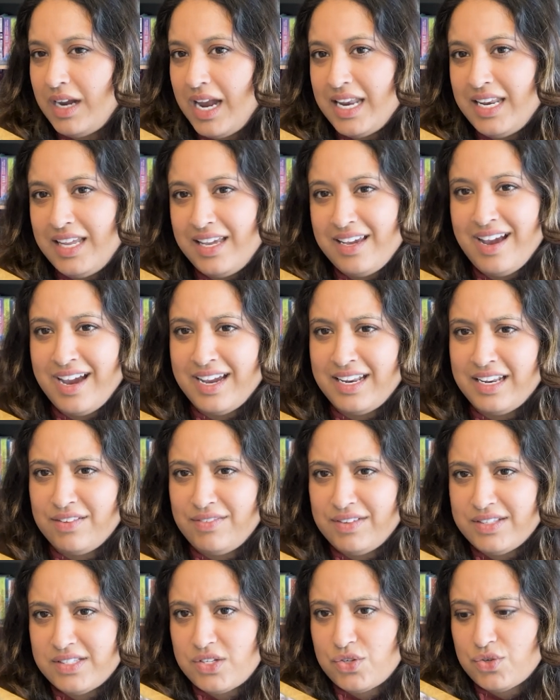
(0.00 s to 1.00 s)
any kind of
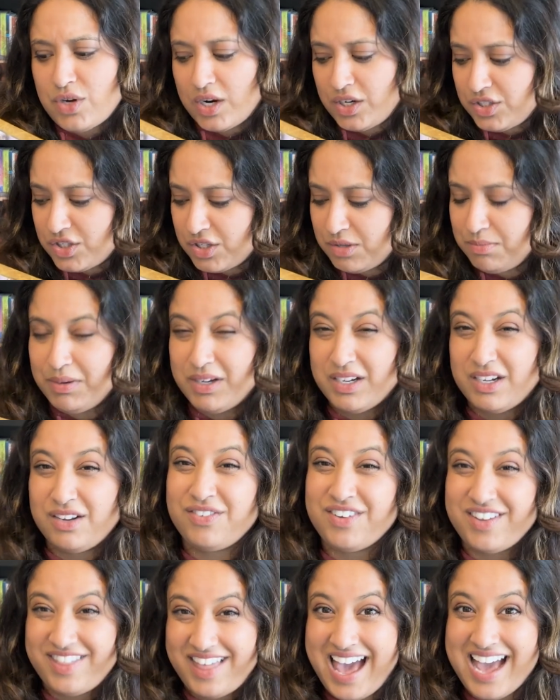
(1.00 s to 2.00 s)
instructor book
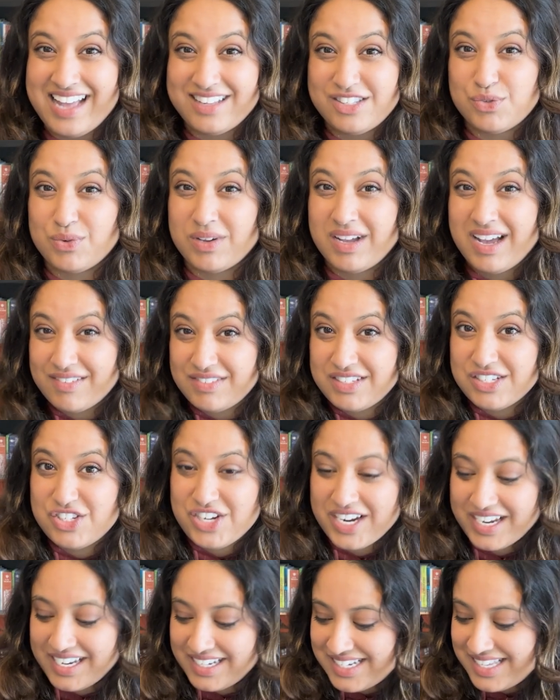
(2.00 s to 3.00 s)
for that. So we'll have to
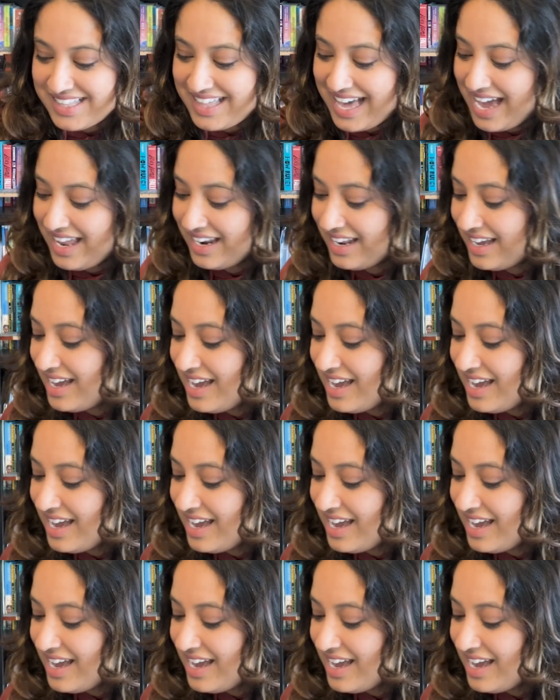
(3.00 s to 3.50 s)
check into that.